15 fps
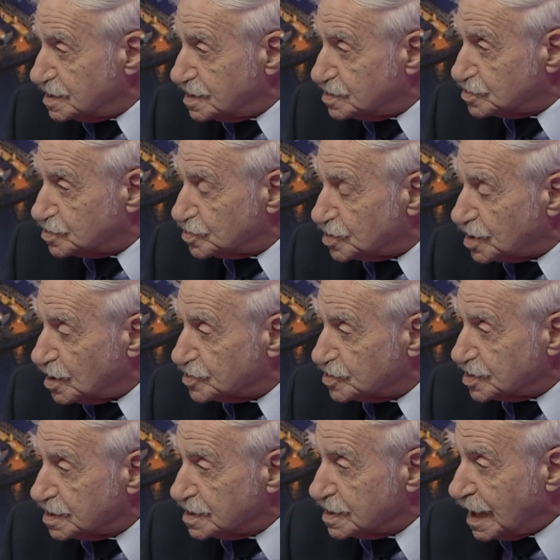in
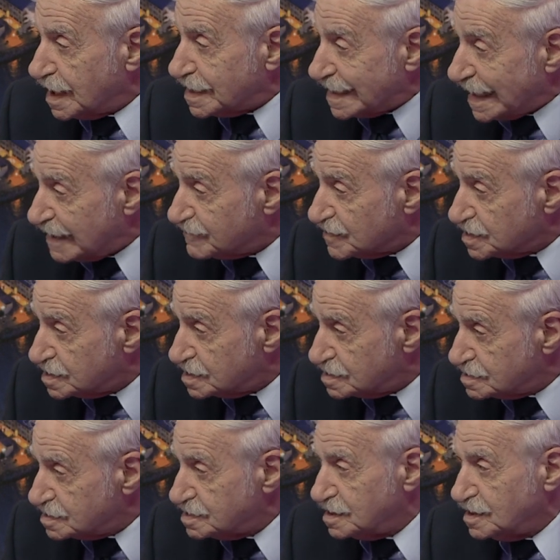2011,
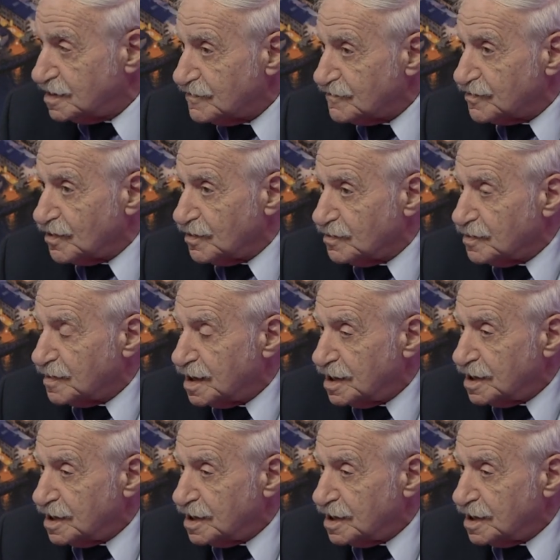from